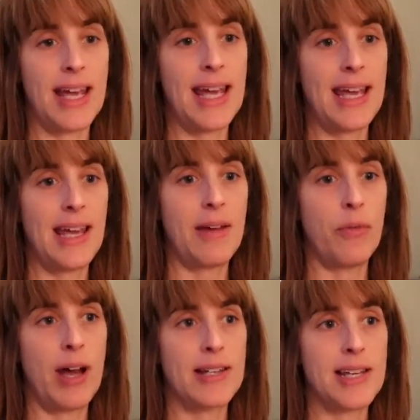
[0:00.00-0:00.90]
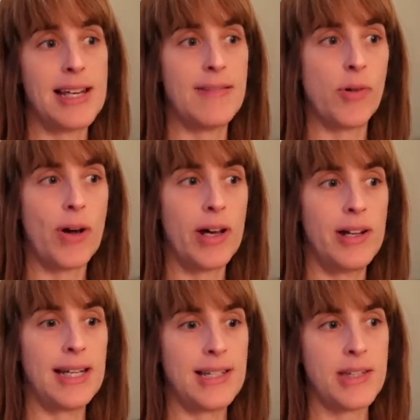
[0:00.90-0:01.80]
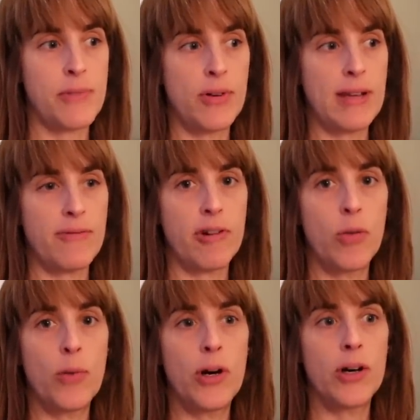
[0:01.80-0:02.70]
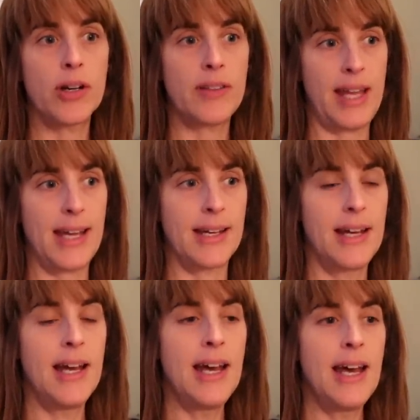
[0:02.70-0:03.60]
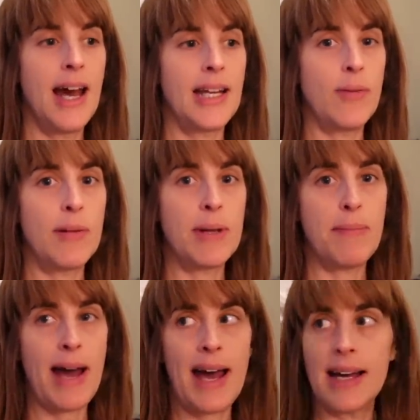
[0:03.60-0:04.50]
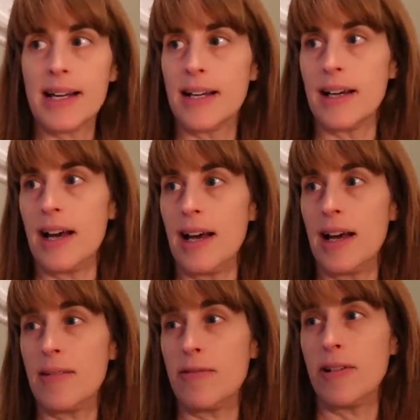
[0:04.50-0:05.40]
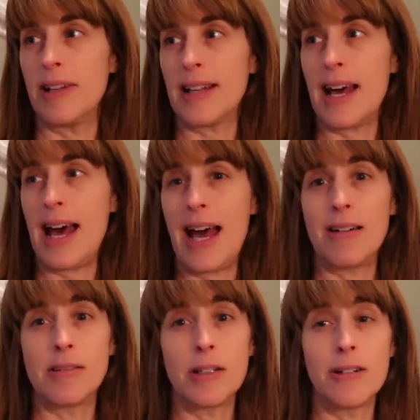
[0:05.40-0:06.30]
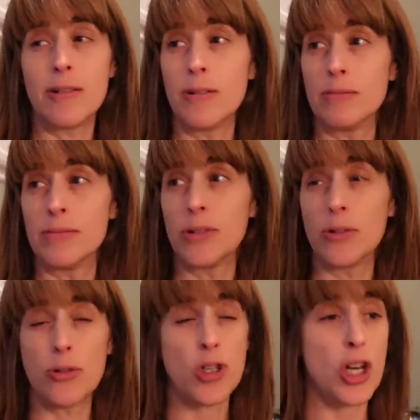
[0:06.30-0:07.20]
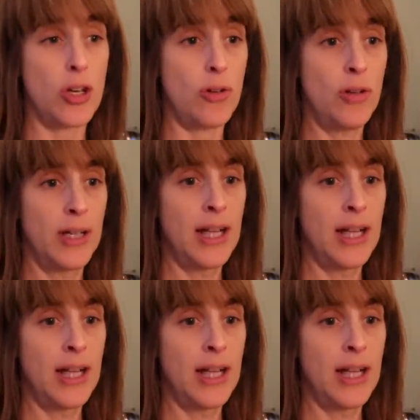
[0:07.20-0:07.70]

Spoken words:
He had to leave quite early this morning for a work thing and he won't be back for another hour or two.